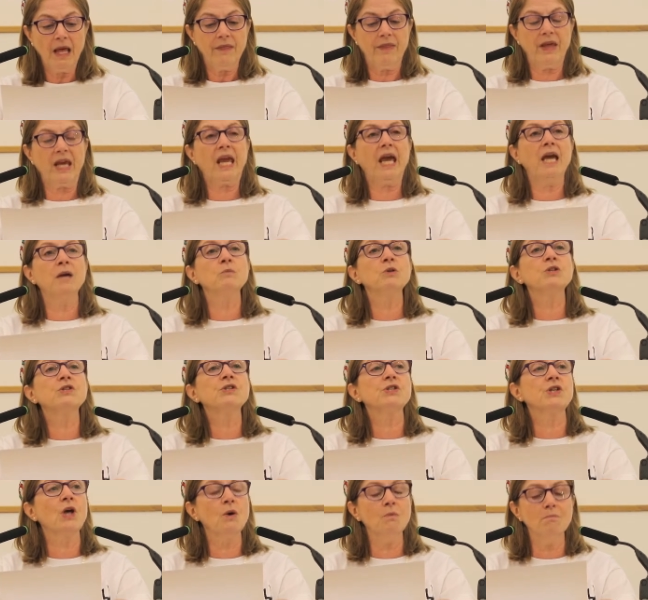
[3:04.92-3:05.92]
they came with
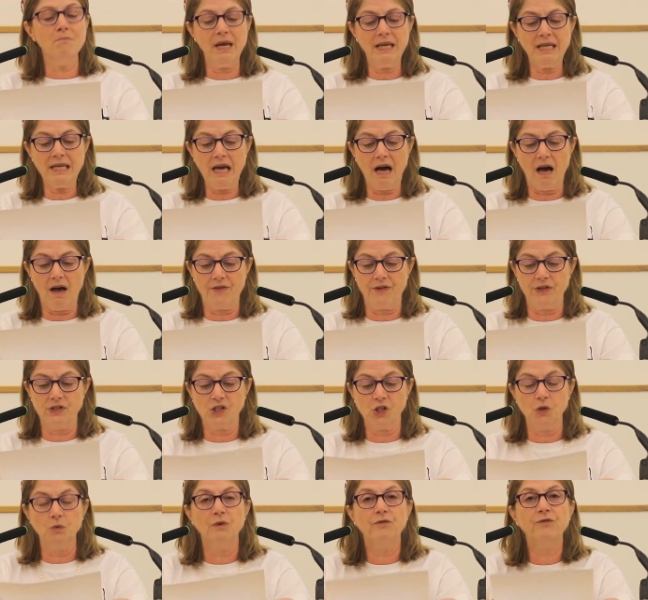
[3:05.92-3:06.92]
so many
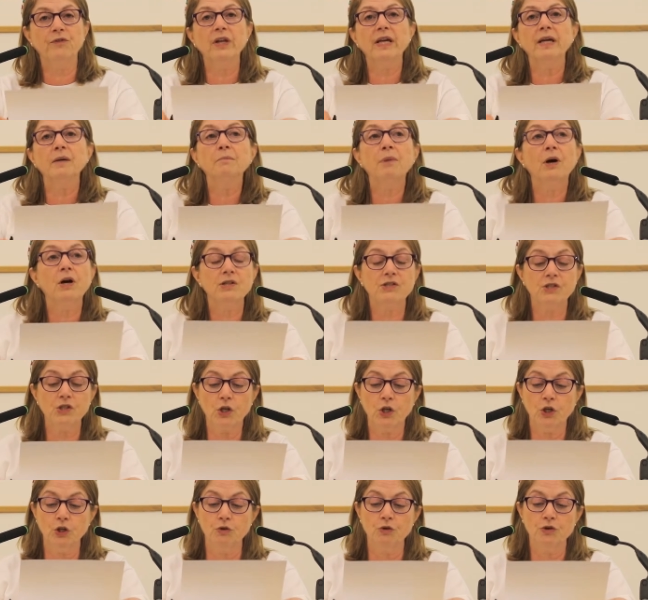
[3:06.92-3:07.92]
others who were fleeing
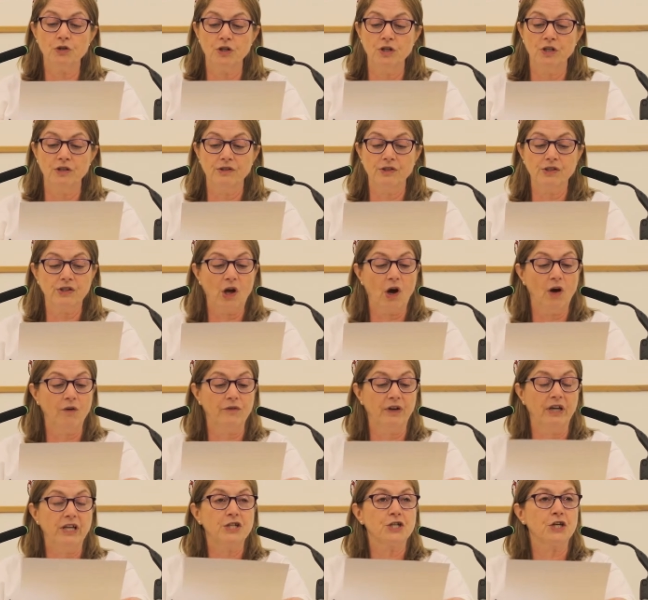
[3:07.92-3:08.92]
persecution and
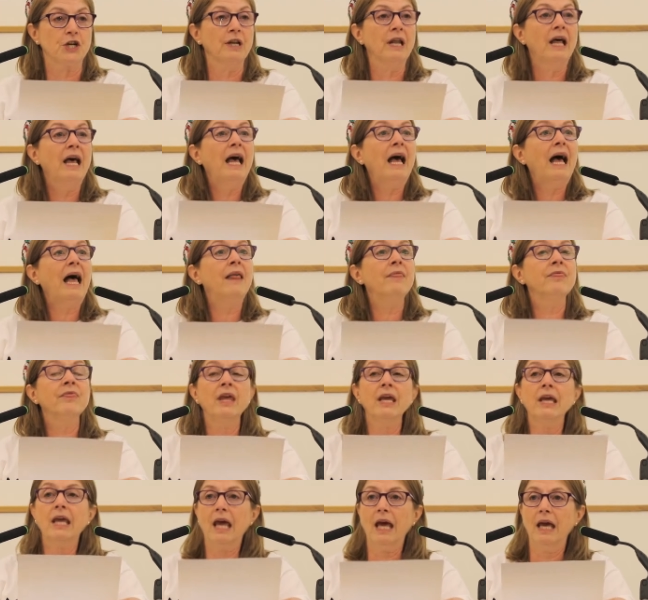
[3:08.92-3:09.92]
starvation, and
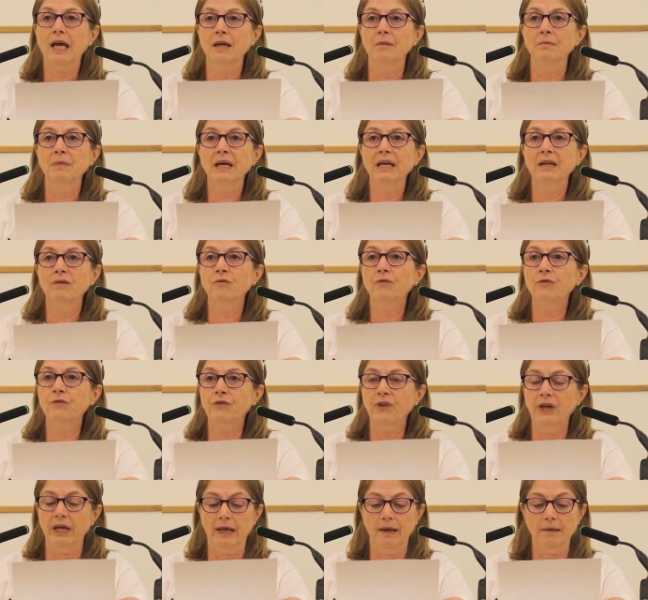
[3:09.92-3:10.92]
they came in
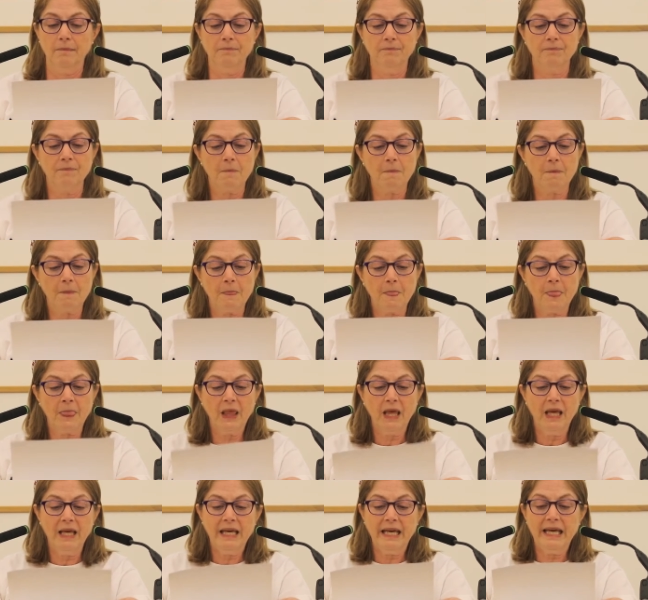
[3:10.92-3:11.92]
fear.
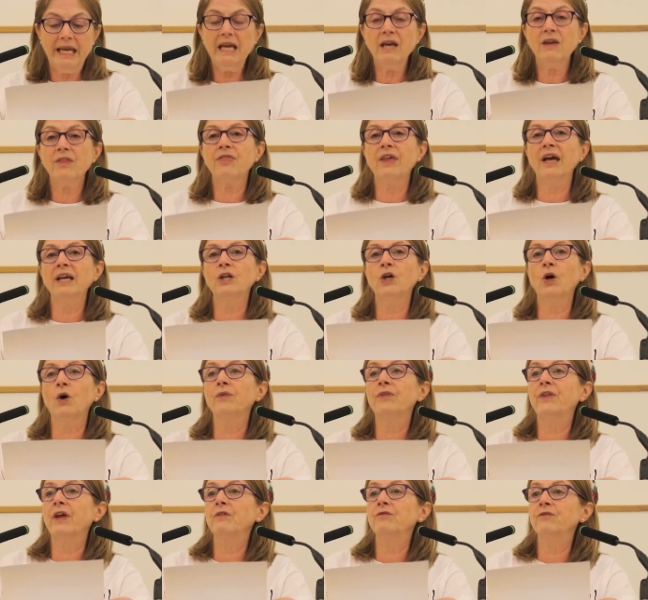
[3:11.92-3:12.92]
Here, thank
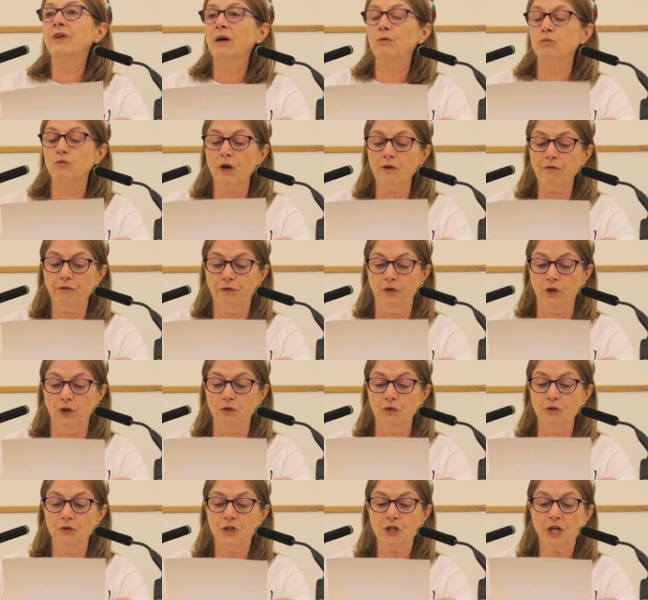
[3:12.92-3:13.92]
God, they found
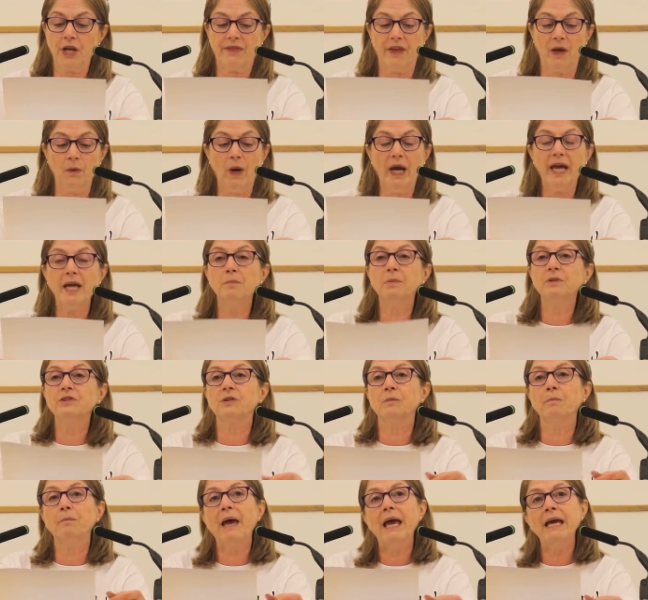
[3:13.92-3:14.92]
refuge. They were able
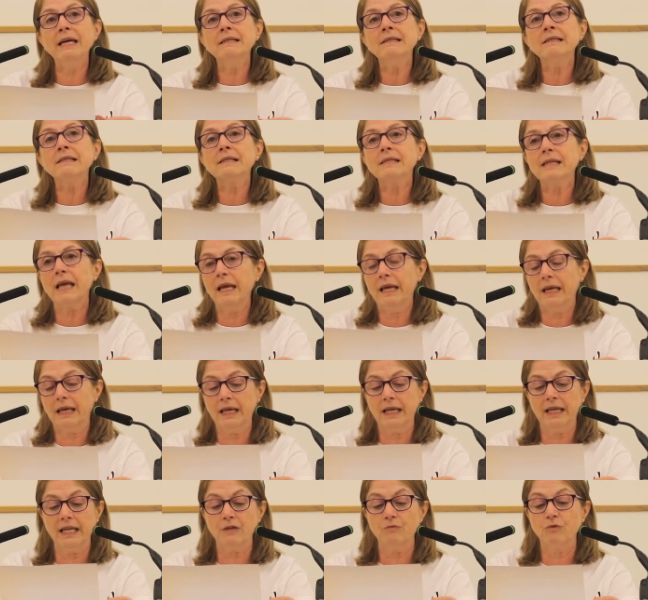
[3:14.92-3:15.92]
to
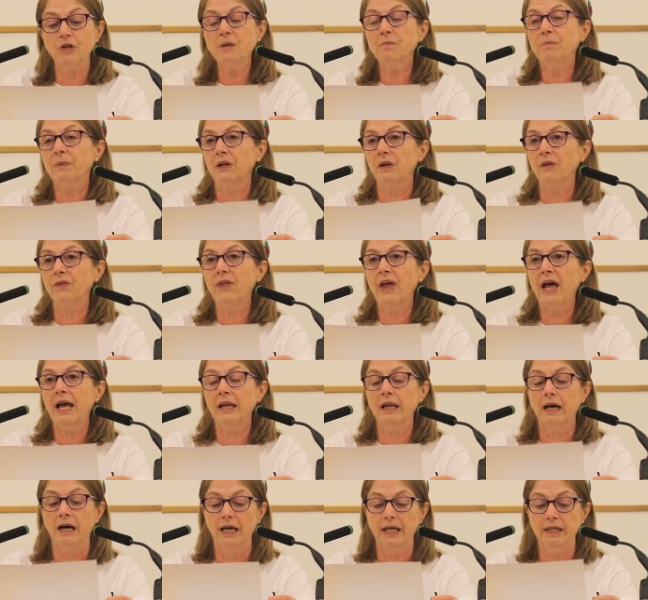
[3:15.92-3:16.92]
painstakingly rebuild their
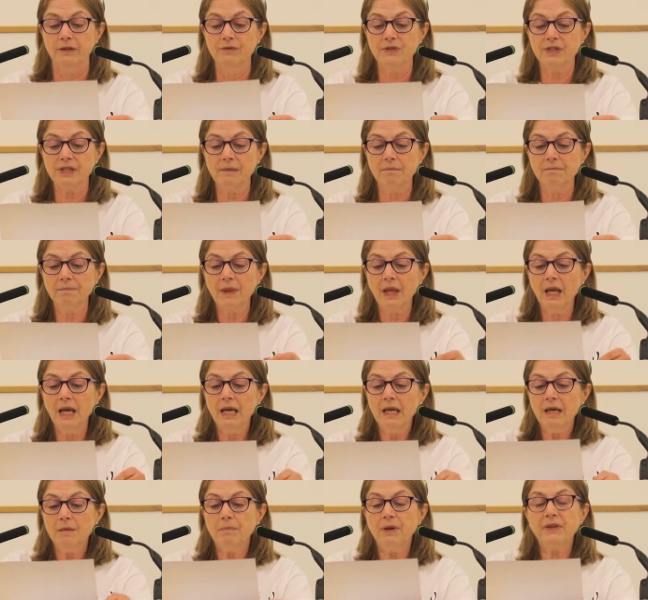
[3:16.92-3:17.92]
lives.
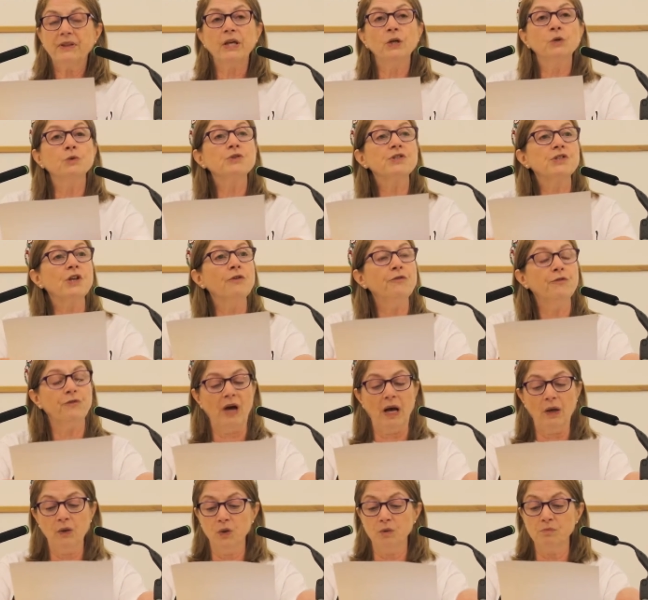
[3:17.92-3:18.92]
But they also
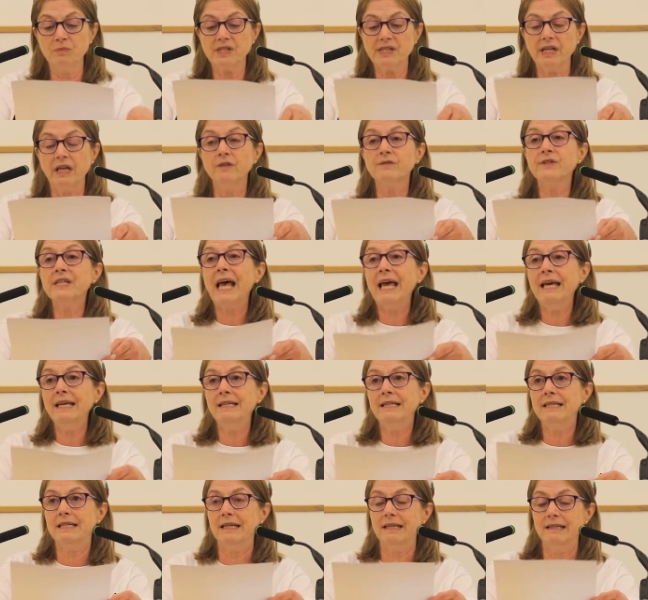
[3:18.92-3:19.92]
found themselves
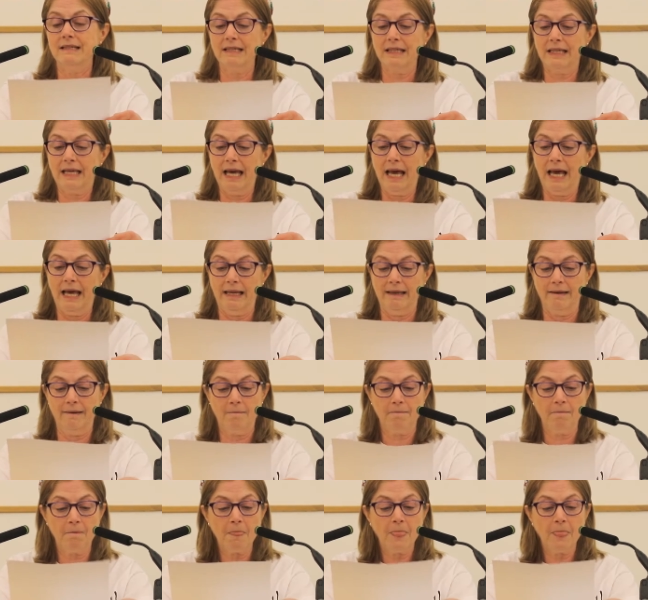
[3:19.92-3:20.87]
hated again,